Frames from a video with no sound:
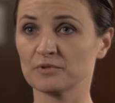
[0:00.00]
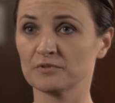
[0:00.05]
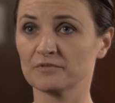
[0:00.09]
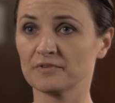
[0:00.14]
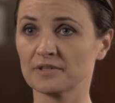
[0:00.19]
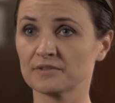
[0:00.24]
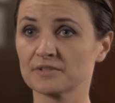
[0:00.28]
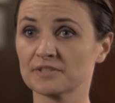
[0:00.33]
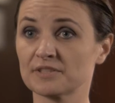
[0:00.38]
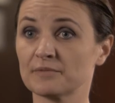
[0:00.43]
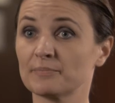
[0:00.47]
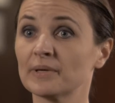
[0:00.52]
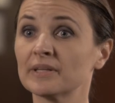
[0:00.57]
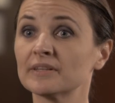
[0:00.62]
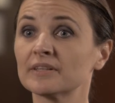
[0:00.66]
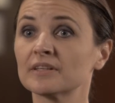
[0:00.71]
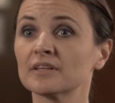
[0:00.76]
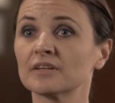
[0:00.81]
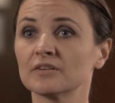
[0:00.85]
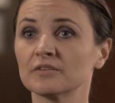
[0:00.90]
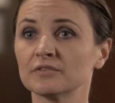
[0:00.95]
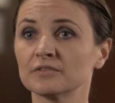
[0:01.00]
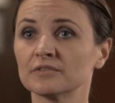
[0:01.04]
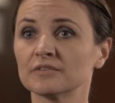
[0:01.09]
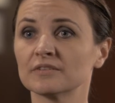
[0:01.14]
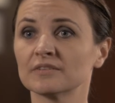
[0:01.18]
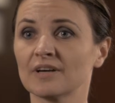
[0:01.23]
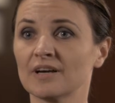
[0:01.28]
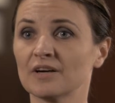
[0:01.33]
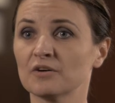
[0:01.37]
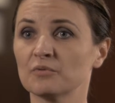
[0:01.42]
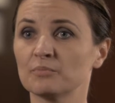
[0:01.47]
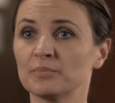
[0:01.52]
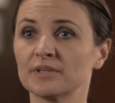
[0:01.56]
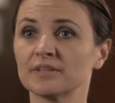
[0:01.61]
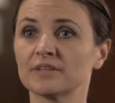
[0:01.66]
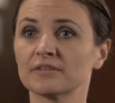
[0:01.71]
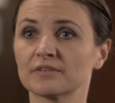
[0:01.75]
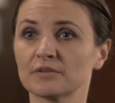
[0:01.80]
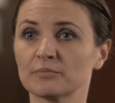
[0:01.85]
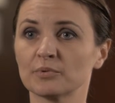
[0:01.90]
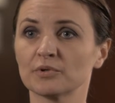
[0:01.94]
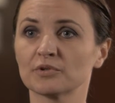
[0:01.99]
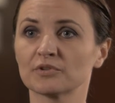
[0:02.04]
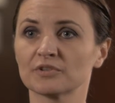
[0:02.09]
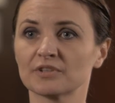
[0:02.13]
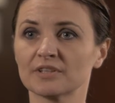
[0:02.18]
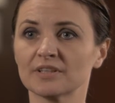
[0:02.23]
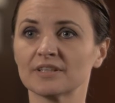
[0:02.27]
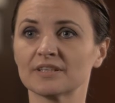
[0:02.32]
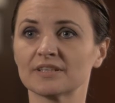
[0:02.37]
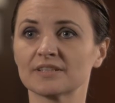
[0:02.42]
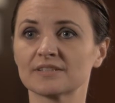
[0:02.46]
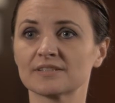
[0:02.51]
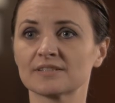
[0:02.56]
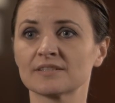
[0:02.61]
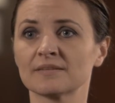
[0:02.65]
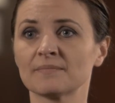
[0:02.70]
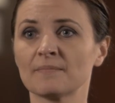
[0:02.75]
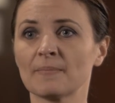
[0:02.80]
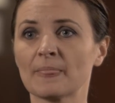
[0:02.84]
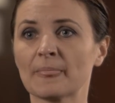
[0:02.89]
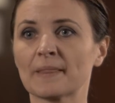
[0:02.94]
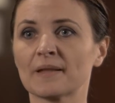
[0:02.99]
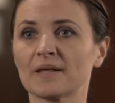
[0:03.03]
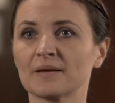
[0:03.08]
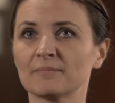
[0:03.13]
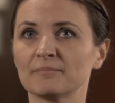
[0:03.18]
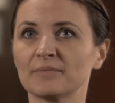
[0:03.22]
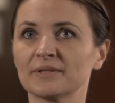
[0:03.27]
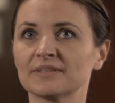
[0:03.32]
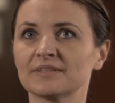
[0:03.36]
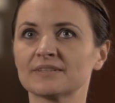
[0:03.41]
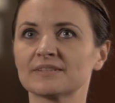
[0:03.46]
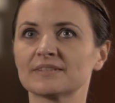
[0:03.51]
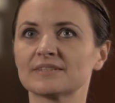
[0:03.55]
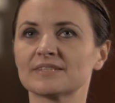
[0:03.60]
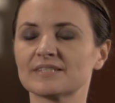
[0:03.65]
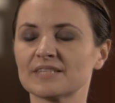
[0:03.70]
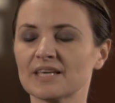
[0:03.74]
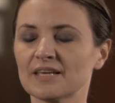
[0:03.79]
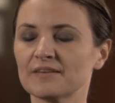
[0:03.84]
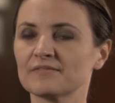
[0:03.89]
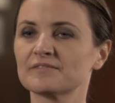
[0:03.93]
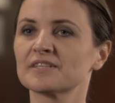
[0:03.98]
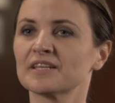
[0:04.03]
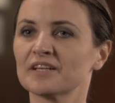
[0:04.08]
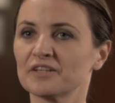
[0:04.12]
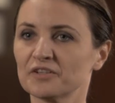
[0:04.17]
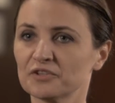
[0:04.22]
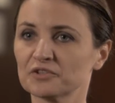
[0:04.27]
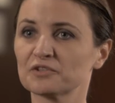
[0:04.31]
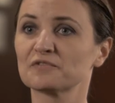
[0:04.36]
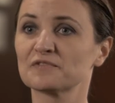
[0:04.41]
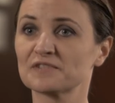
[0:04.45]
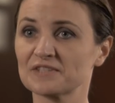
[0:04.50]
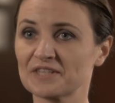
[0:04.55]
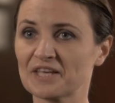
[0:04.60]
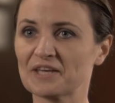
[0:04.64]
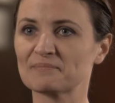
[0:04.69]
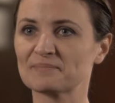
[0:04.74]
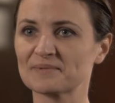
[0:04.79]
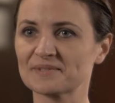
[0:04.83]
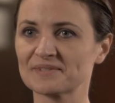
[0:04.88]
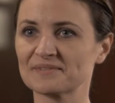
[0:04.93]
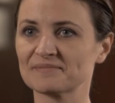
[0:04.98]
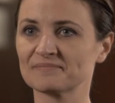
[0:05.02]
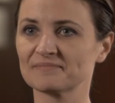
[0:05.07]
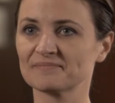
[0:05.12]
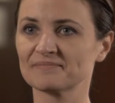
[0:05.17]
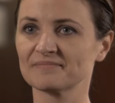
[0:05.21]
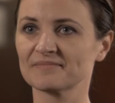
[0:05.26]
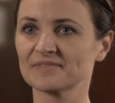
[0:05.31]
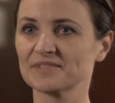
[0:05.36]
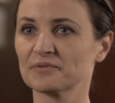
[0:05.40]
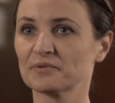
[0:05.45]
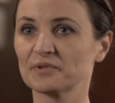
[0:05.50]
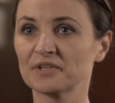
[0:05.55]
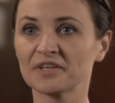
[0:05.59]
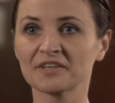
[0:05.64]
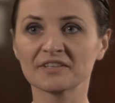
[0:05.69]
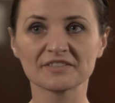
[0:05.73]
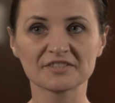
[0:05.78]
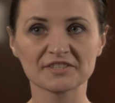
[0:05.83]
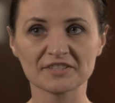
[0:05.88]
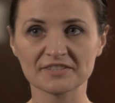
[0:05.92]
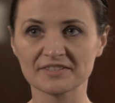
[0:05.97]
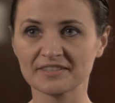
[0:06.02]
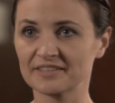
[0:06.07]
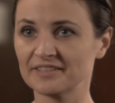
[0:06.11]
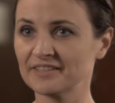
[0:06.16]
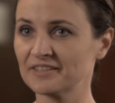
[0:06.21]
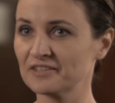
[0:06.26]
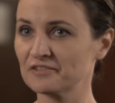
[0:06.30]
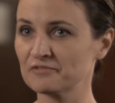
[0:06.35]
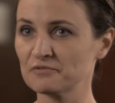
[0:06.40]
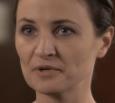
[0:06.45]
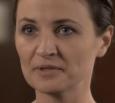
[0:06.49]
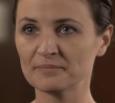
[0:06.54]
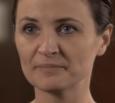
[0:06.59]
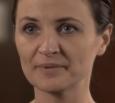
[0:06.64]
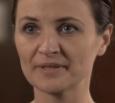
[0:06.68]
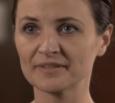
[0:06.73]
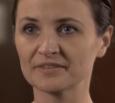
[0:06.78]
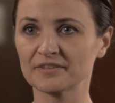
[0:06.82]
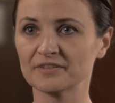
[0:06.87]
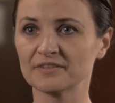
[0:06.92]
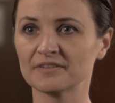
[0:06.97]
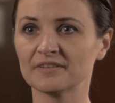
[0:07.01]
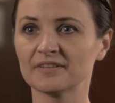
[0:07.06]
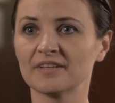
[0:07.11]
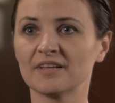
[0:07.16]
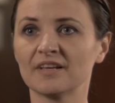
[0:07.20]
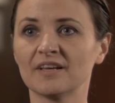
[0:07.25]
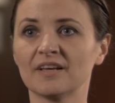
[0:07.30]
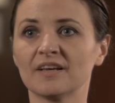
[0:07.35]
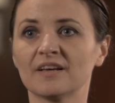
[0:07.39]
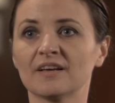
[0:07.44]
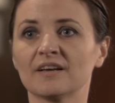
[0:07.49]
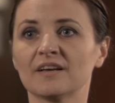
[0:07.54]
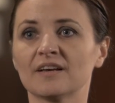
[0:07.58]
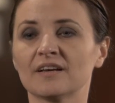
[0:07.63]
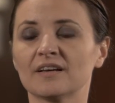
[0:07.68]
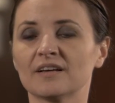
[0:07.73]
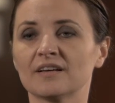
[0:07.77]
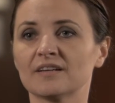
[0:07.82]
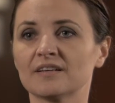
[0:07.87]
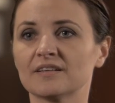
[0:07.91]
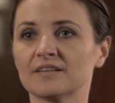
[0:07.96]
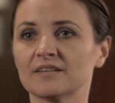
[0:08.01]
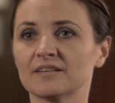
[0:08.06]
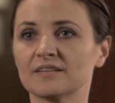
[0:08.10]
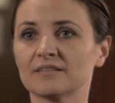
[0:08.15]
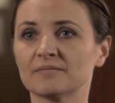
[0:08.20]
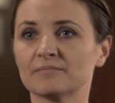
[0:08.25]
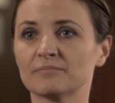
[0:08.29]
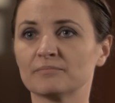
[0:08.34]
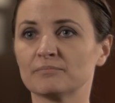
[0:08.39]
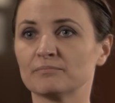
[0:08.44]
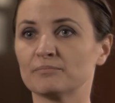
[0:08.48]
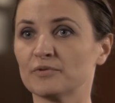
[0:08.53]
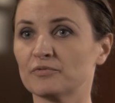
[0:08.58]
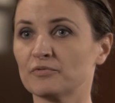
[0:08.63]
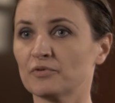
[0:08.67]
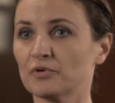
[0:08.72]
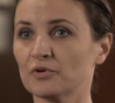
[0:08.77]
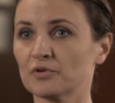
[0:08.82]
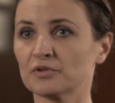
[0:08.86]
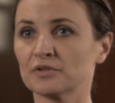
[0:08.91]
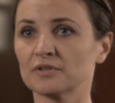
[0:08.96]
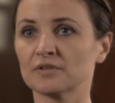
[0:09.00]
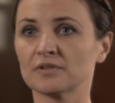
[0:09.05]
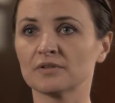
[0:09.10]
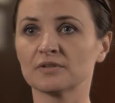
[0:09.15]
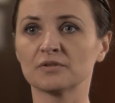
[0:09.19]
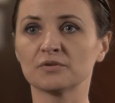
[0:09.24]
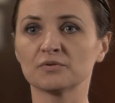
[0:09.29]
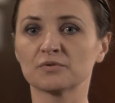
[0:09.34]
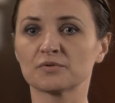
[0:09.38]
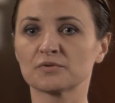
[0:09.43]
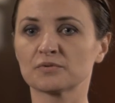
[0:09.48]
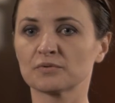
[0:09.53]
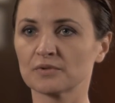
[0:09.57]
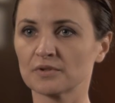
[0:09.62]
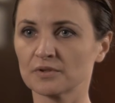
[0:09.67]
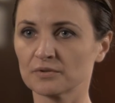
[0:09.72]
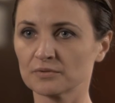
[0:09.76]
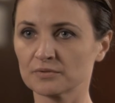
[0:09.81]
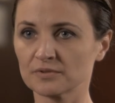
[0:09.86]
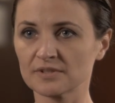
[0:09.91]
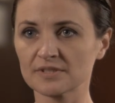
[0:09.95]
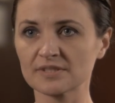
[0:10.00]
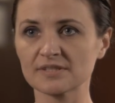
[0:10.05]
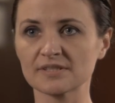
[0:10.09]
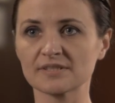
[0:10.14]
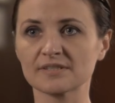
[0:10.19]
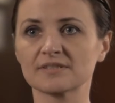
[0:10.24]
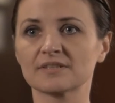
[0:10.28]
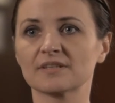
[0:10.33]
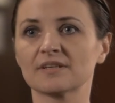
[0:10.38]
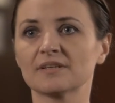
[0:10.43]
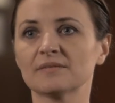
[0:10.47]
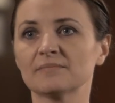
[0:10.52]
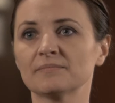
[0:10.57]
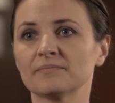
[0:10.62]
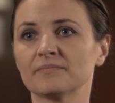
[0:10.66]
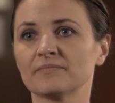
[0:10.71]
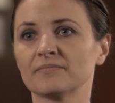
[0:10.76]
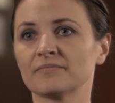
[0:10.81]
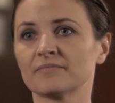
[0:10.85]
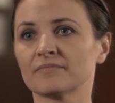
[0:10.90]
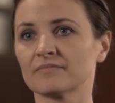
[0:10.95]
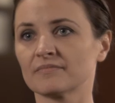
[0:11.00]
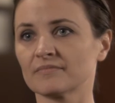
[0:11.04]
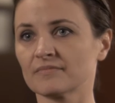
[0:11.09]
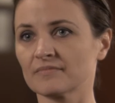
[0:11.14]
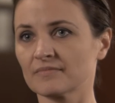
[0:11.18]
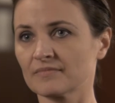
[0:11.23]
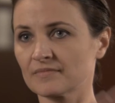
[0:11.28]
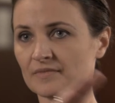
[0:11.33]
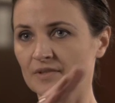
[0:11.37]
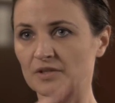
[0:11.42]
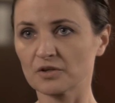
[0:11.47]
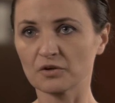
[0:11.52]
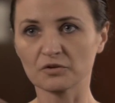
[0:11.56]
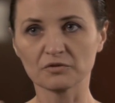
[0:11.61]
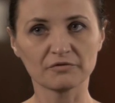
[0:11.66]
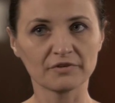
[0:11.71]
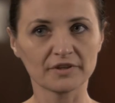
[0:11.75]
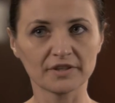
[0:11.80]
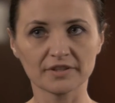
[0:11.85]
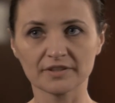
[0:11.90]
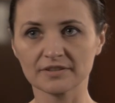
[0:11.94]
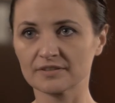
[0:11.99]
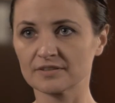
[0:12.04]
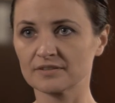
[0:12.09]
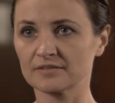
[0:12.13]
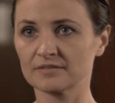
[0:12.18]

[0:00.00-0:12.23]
of hours, depending on how big the report is. But it saves a lot of steps. So here is just a click of one button. Uh, before used to go to the system, convert